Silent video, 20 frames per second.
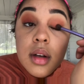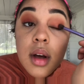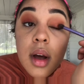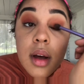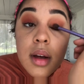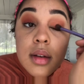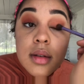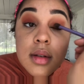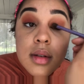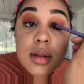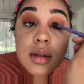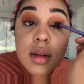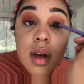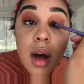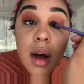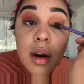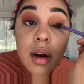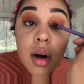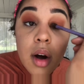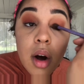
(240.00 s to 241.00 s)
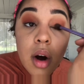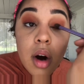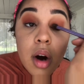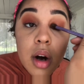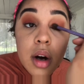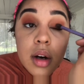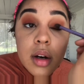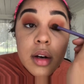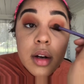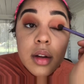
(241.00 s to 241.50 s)
because it's kind of
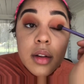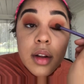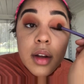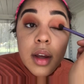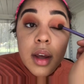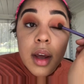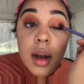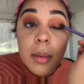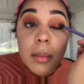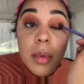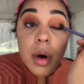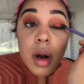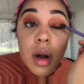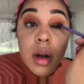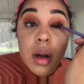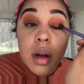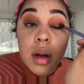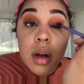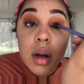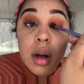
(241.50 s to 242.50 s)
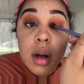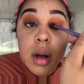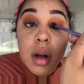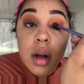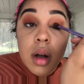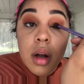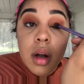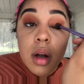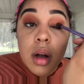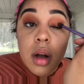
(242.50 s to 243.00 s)
hard in the camera.
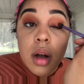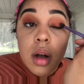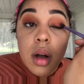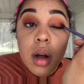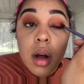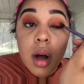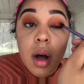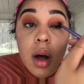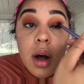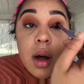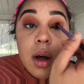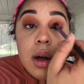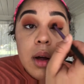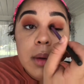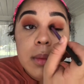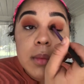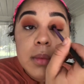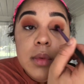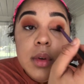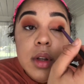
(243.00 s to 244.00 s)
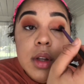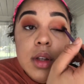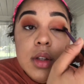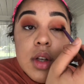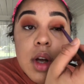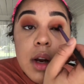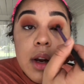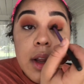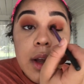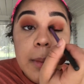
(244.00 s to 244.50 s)
Really
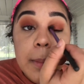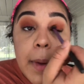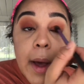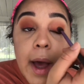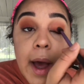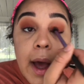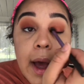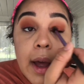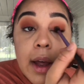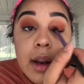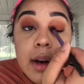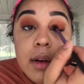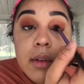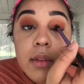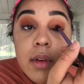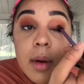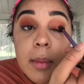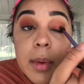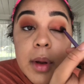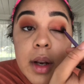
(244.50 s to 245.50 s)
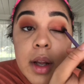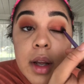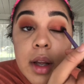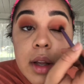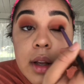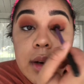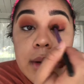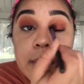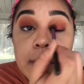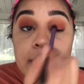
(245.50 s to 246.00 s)
try to like pat and rub it
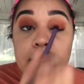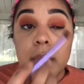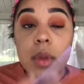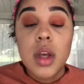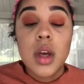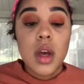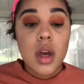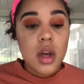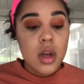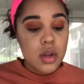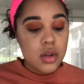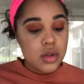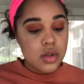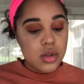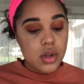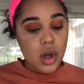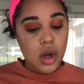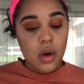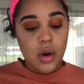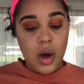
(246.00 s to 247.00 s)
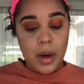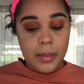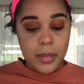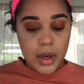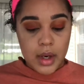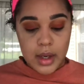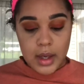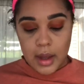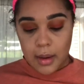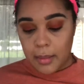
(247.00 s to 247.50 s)
in. So I'm
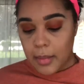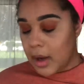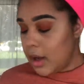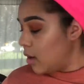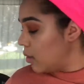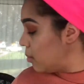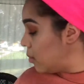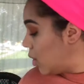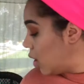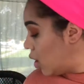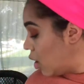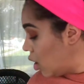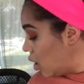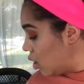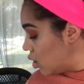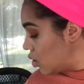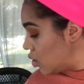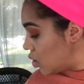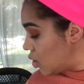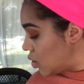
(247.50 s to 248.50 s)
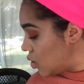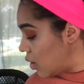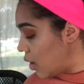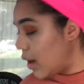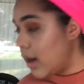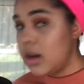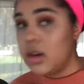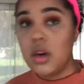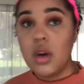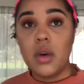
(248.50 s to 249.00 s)
gonna get my mirror just so that
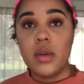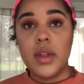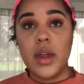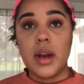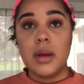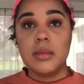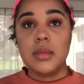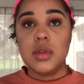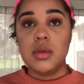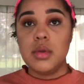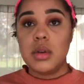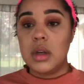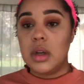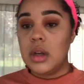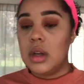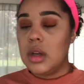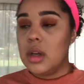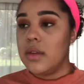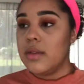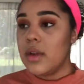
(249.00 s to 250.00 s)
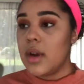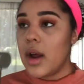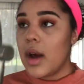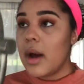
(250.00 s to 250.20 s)
I know that I'm doing an even